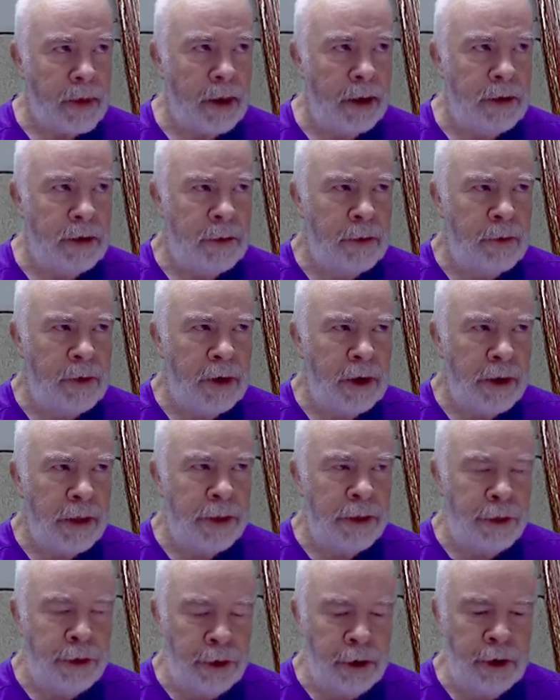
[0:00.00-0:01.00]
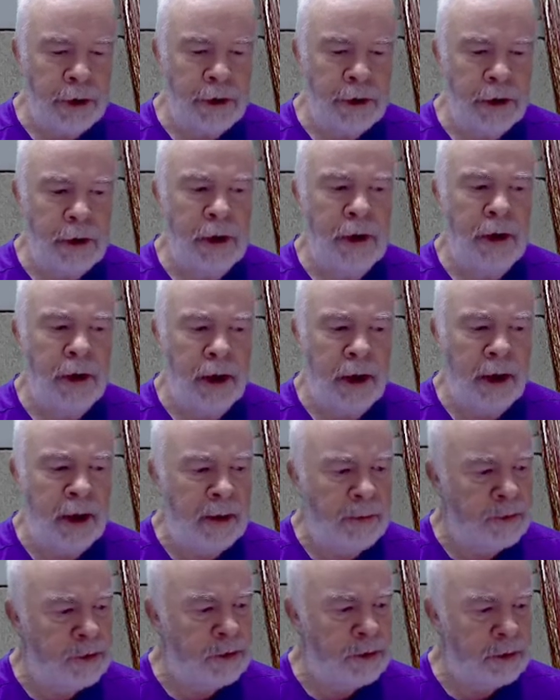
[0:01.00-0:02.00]
So we've got 13
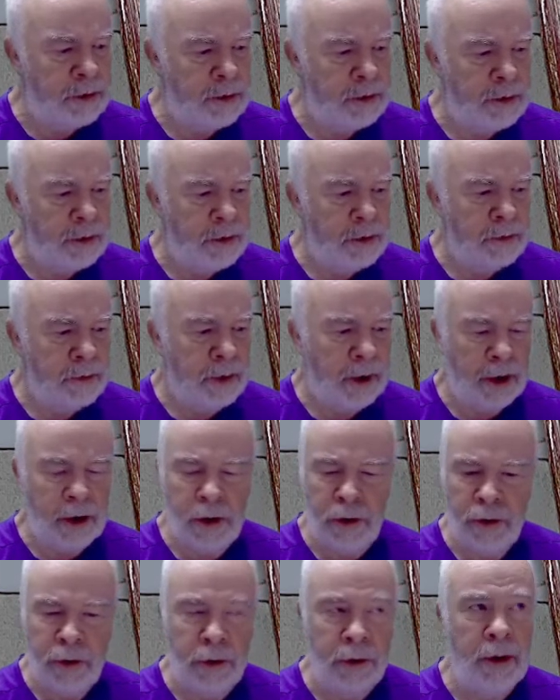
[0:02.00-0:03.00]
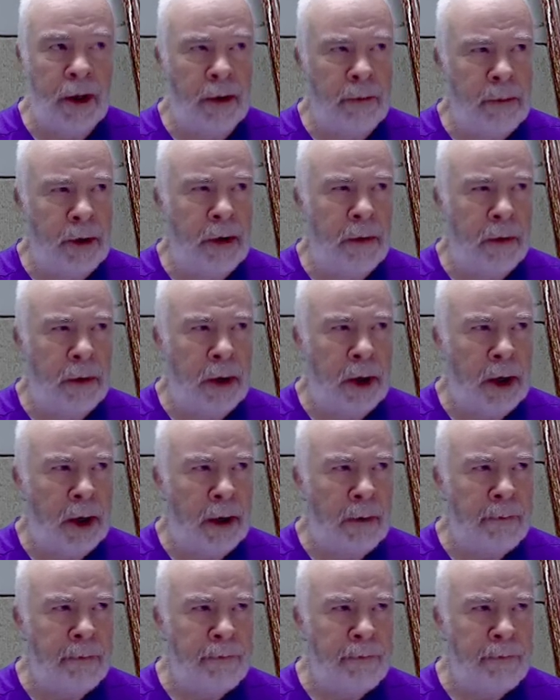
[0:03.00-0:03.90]
amps running through that bit of wire.